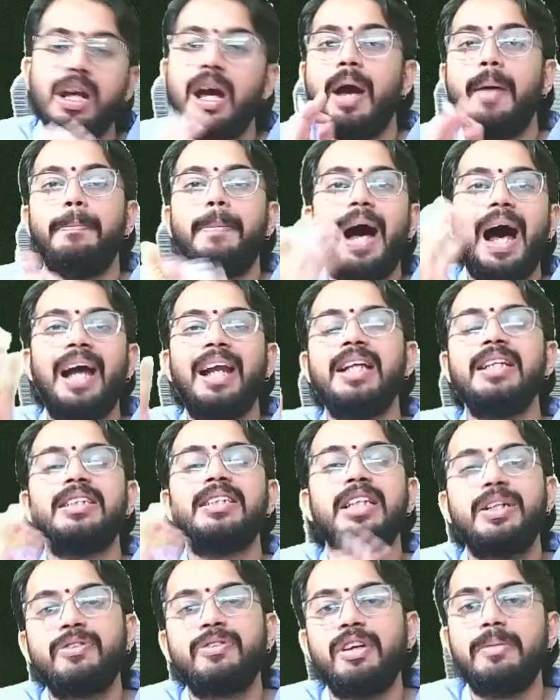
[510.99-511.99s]
Balance
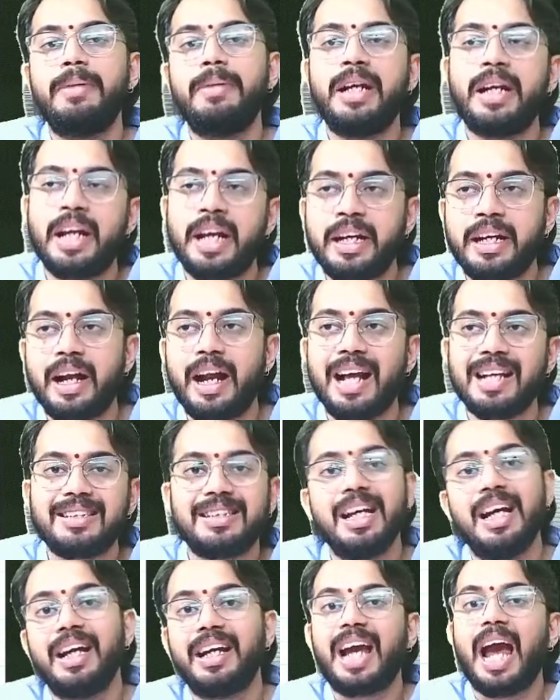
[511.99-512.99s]
it will be treated as
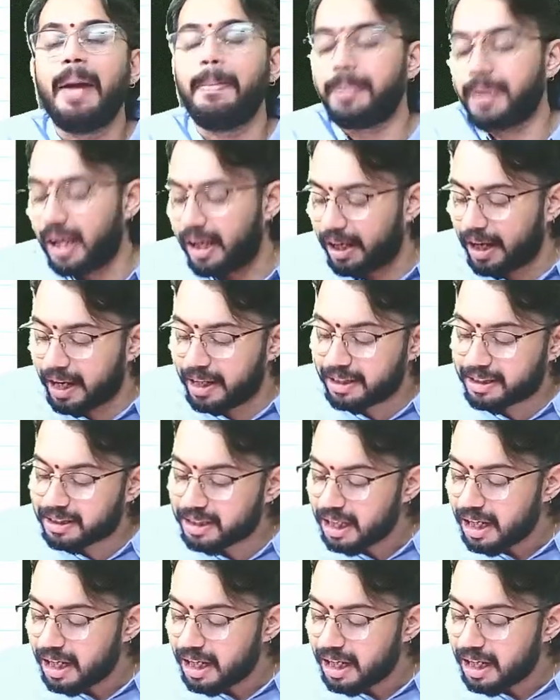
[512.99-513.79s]
capital gains.